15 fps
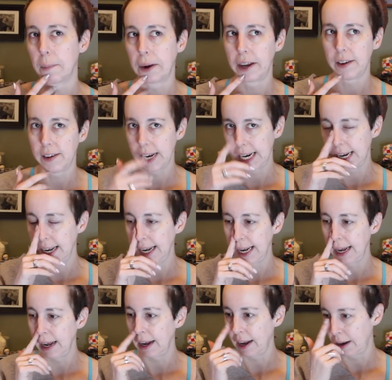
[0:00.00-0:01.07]
on my
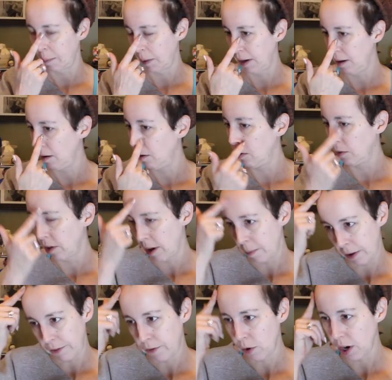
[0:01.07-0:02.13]
chin and my nose
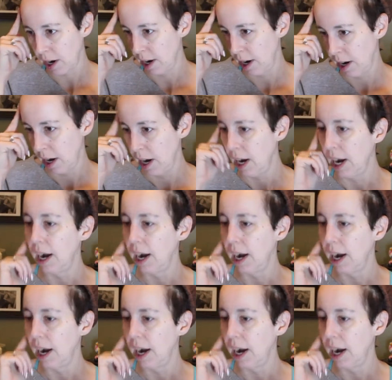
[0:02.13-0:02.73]
and my forehead.